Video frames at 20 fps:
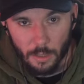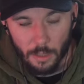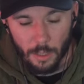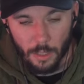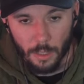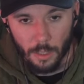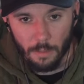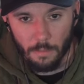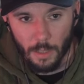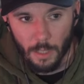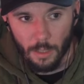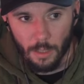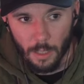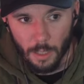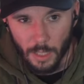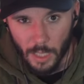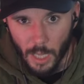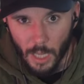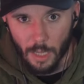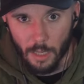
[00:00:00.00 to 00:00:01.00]
Uh, it,
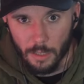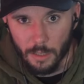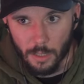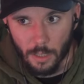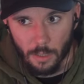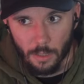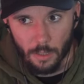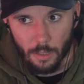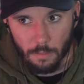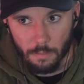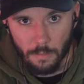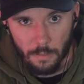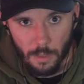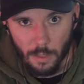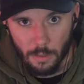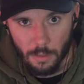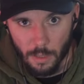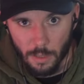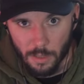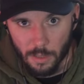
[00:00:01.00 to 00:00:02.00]
again, it's a
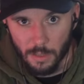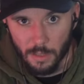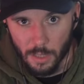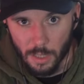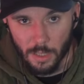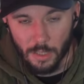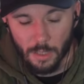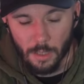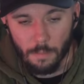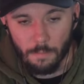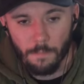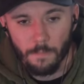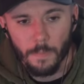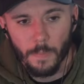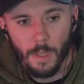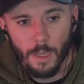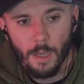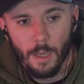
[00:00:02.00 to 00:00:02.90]
it, it's a system.